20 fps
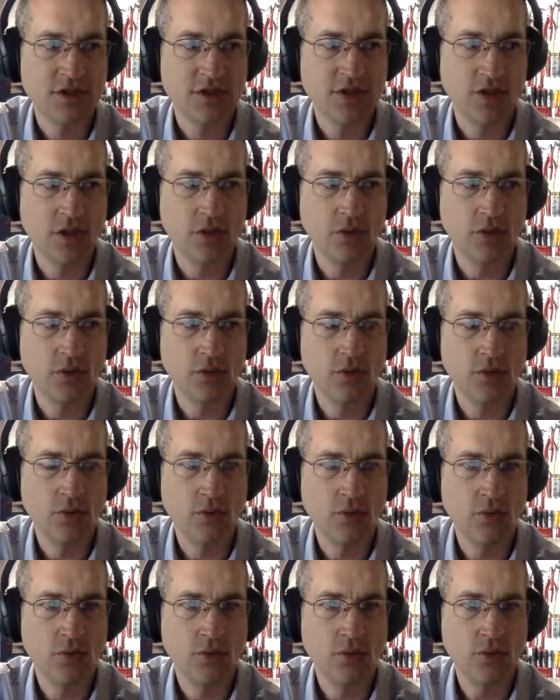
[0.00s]
So
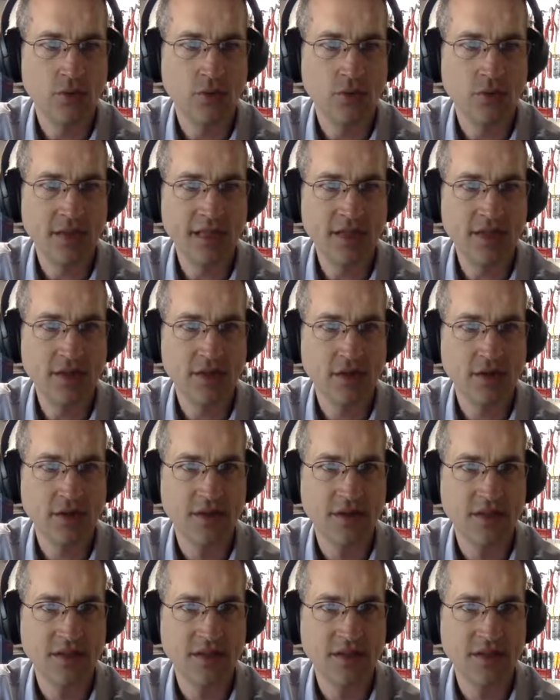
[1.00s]
we took